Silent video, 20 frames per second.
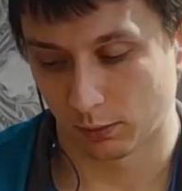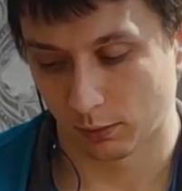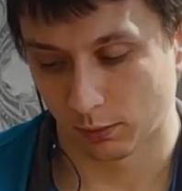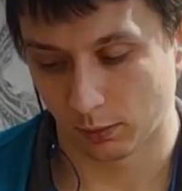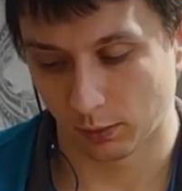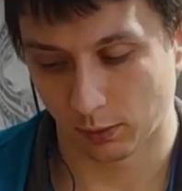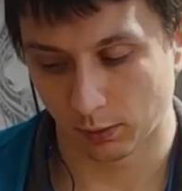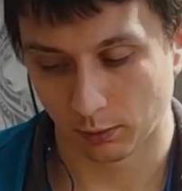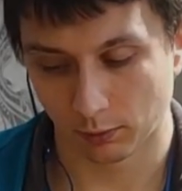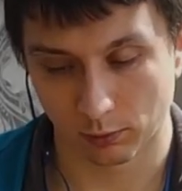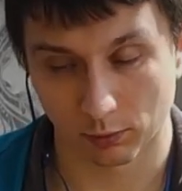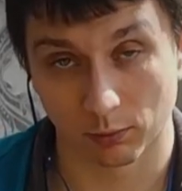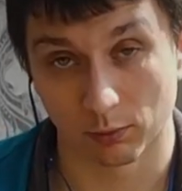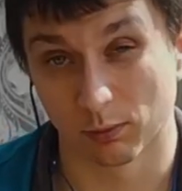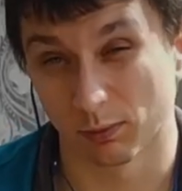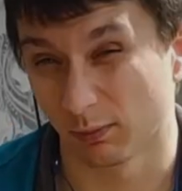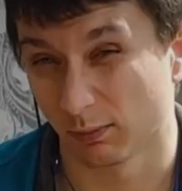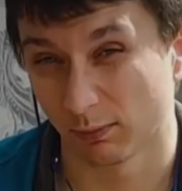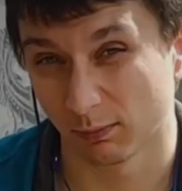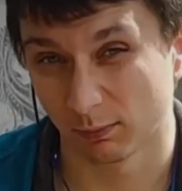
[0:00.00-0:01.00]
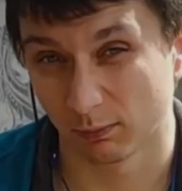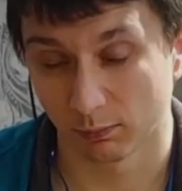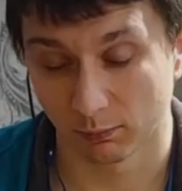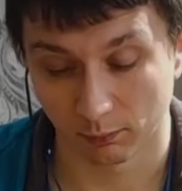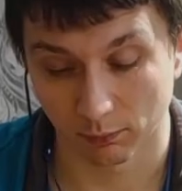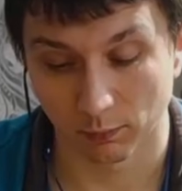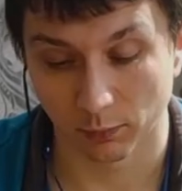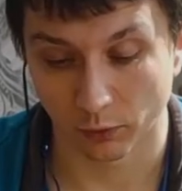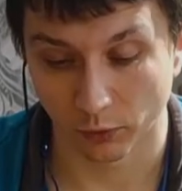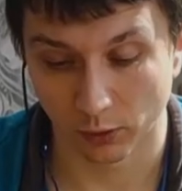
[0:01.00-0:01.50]
I don't know,
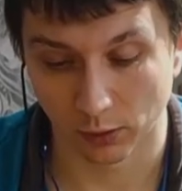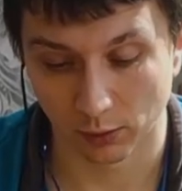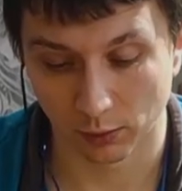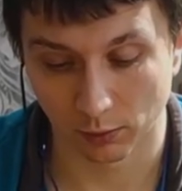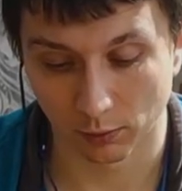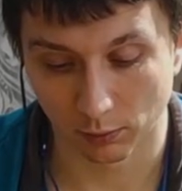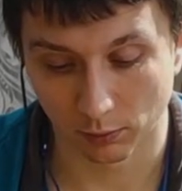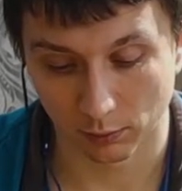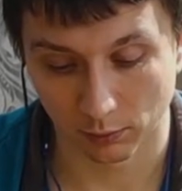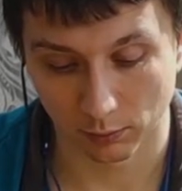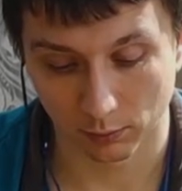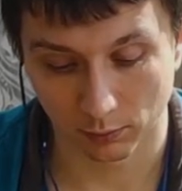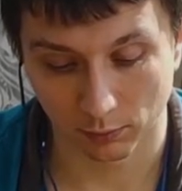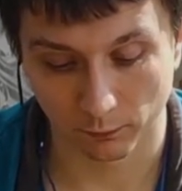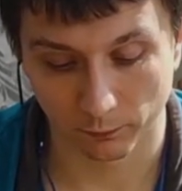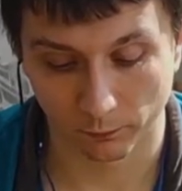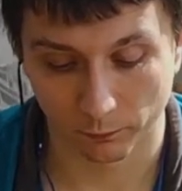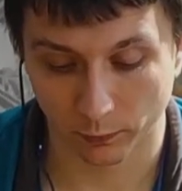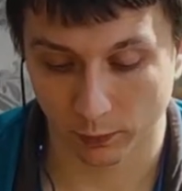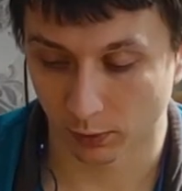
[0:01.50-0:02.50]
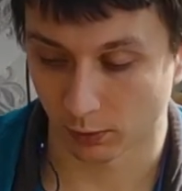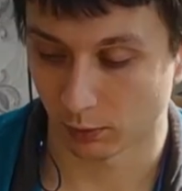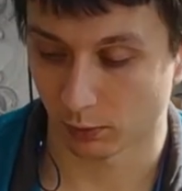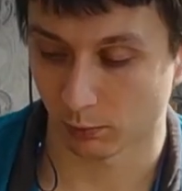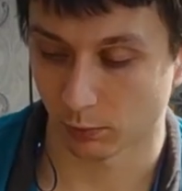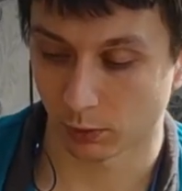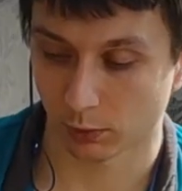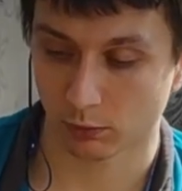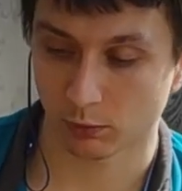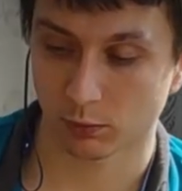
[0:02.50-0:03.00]
really don't know,
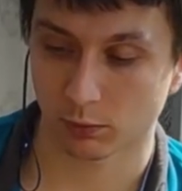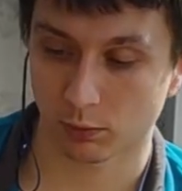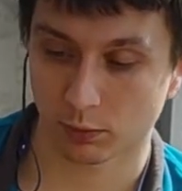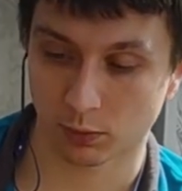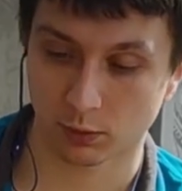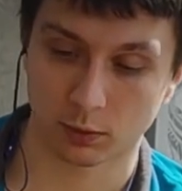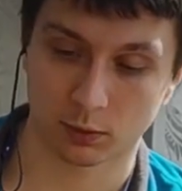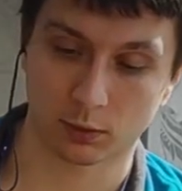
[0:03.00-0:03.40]
because